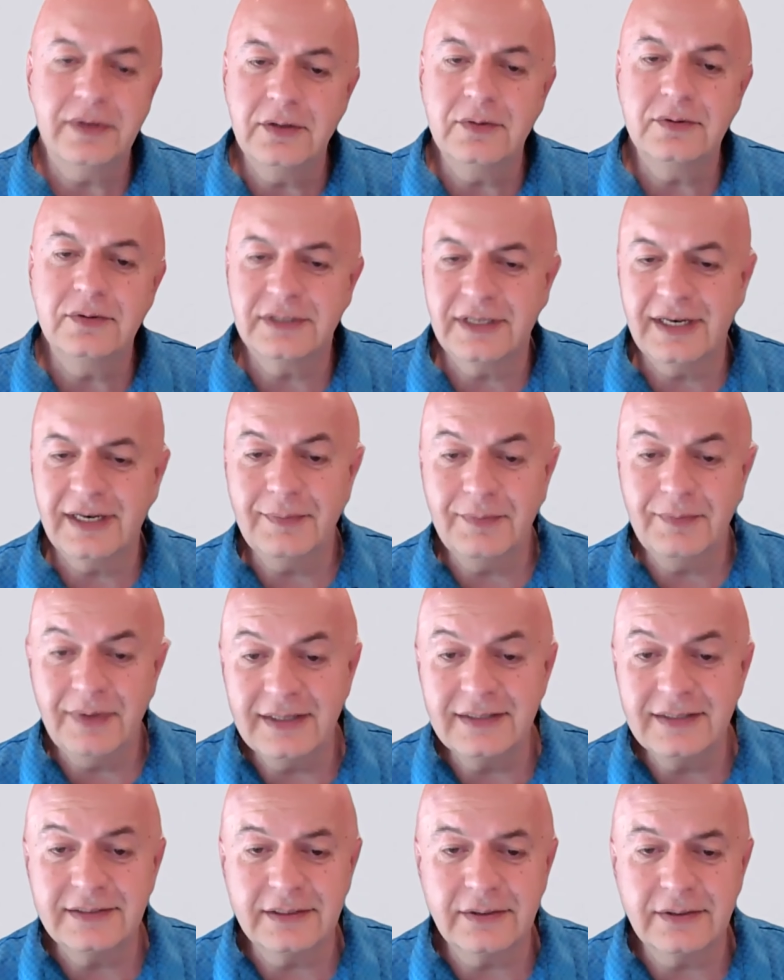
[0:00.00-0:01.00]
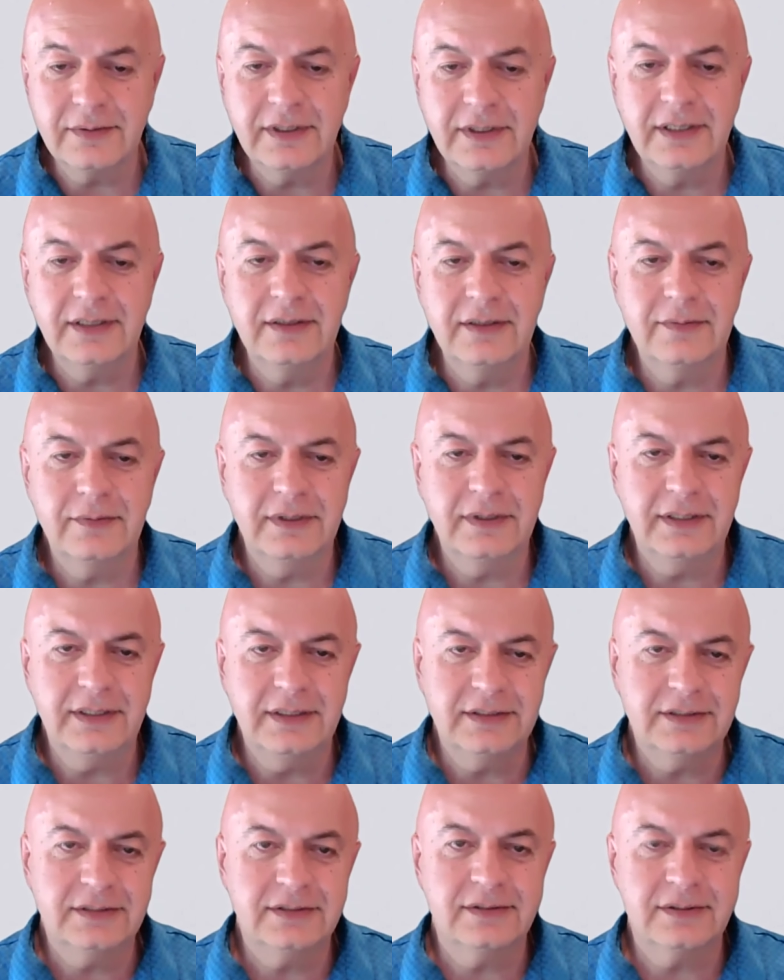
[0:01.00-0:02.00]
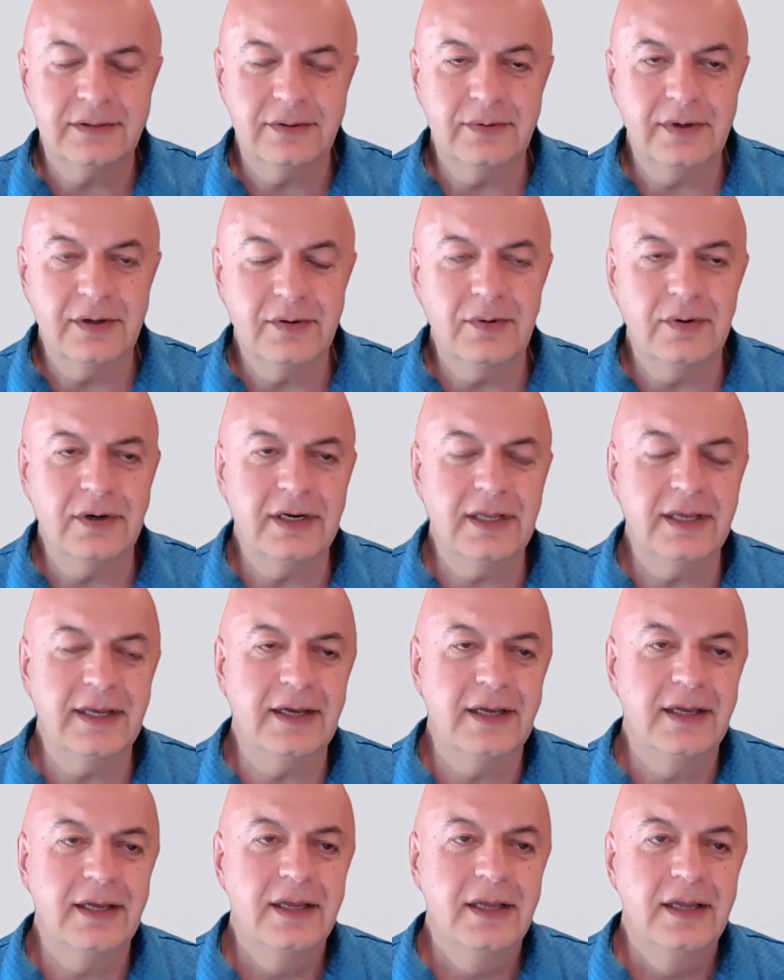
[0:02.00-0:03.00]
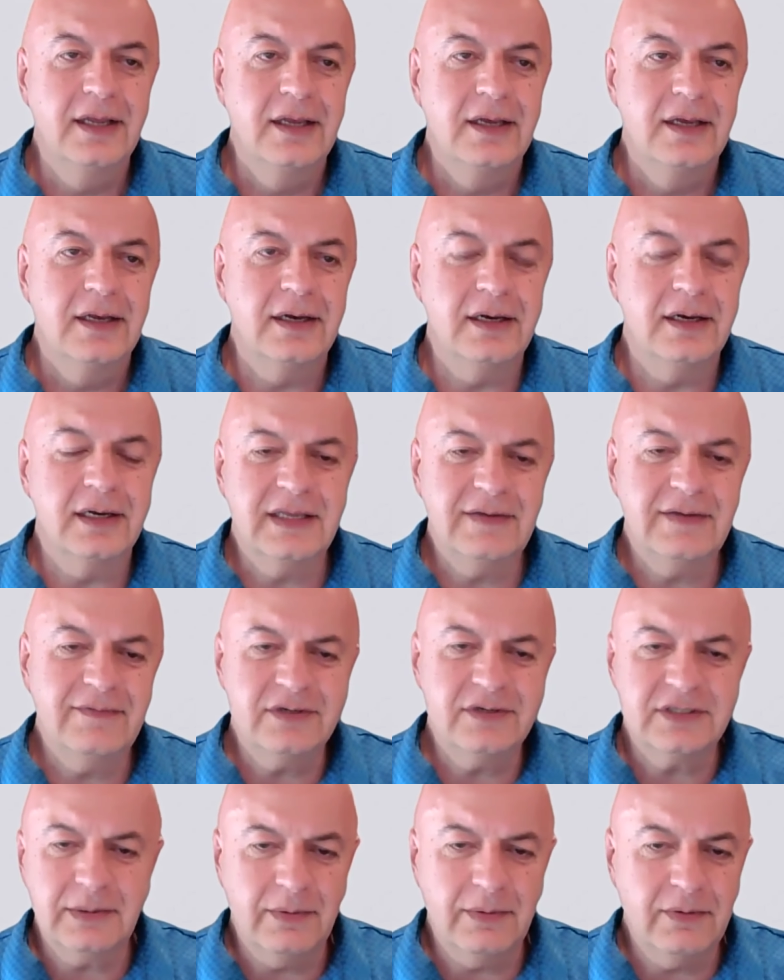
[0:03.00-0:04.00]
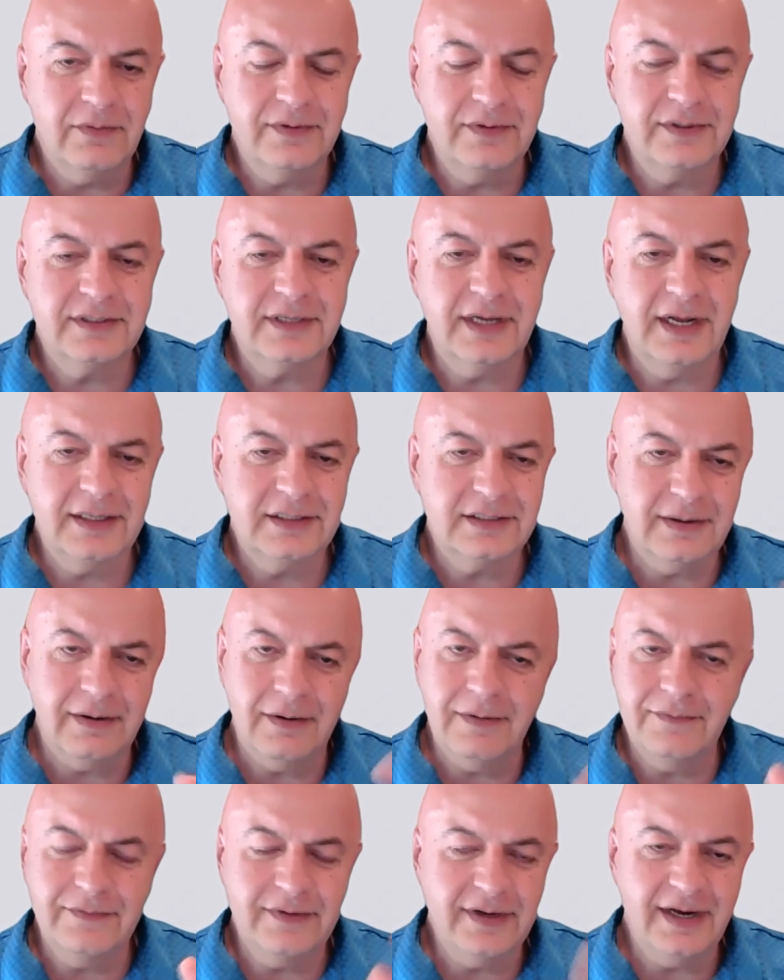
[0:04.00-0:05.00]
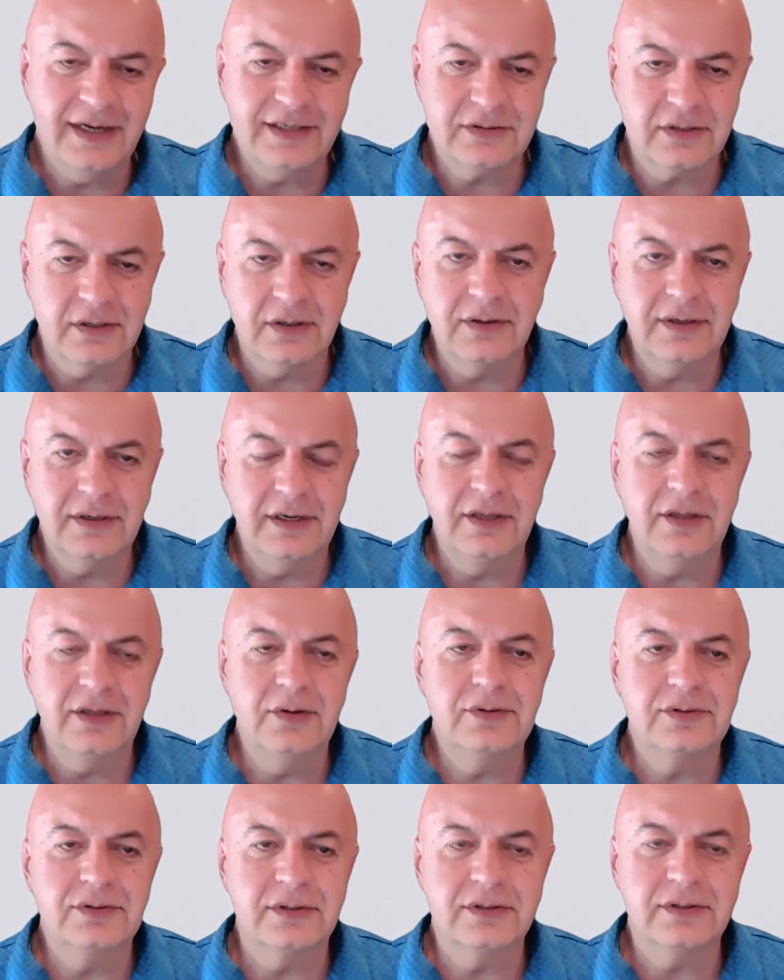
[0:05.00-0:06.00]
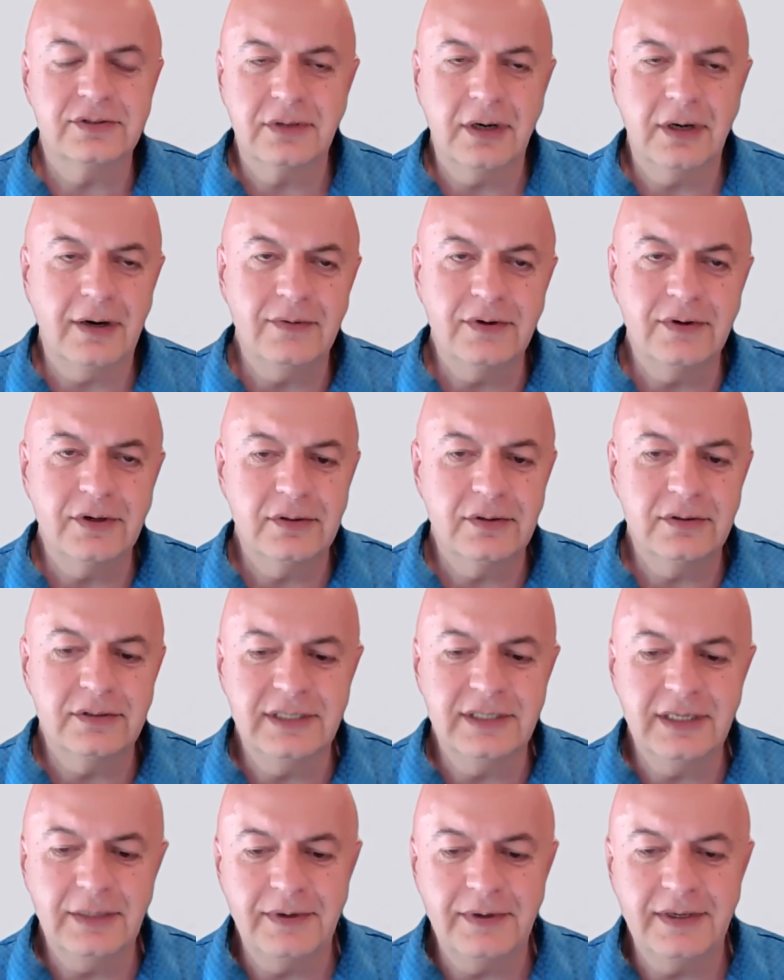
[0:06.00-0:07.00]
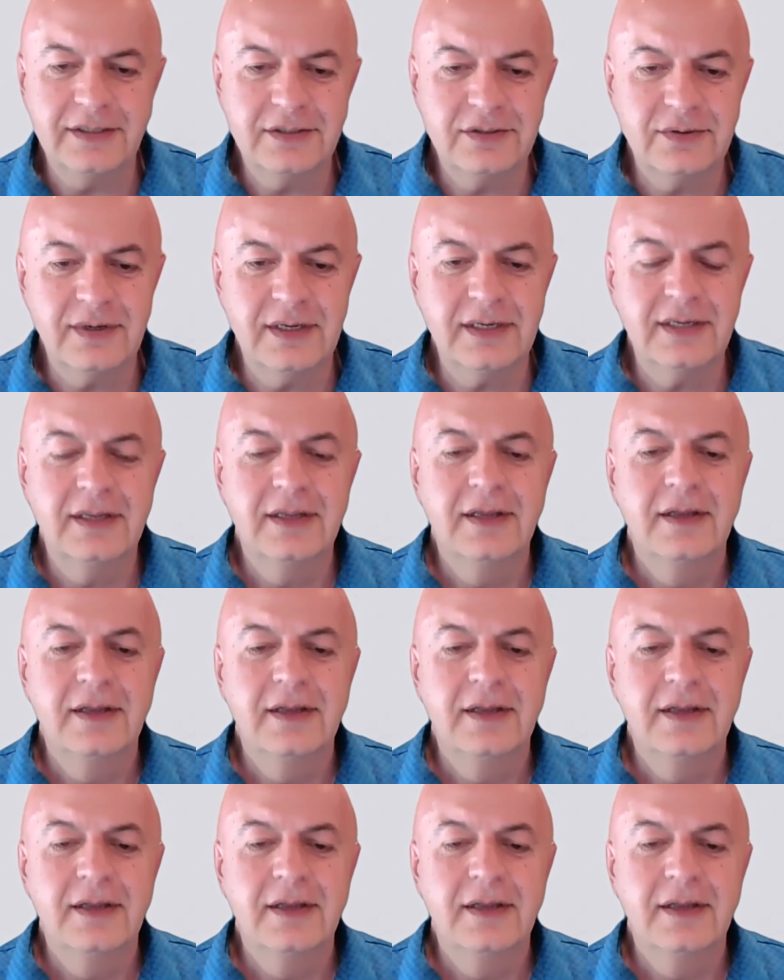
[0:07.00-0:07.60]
use it at Bay Scenery with this recording, give you some oversight. Some of you guys are already users, so I won't go deep into it.